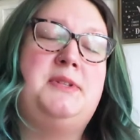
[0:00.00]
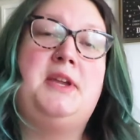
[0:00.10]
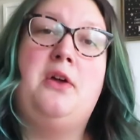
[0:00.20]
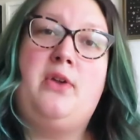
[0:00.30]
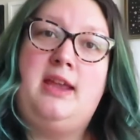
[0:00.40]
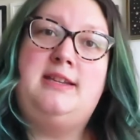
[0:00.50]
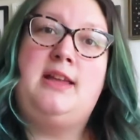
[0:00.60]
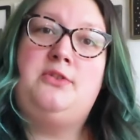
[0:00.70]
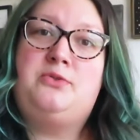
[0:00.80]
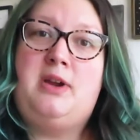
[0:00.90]
I was like, okay,
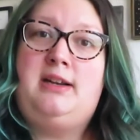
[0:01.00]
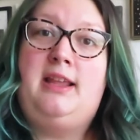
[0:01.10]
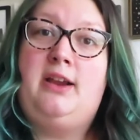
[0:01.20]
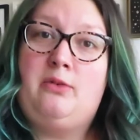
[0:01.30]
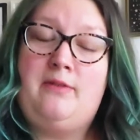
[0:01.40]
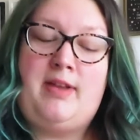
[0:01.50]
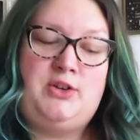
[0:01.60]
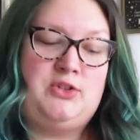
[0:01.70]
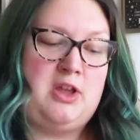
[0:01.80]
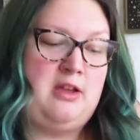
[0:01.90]
Taylor's writing like a
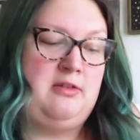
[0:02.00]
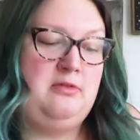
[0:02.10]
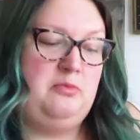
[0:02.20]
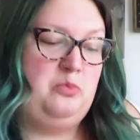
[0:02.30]
revenge song.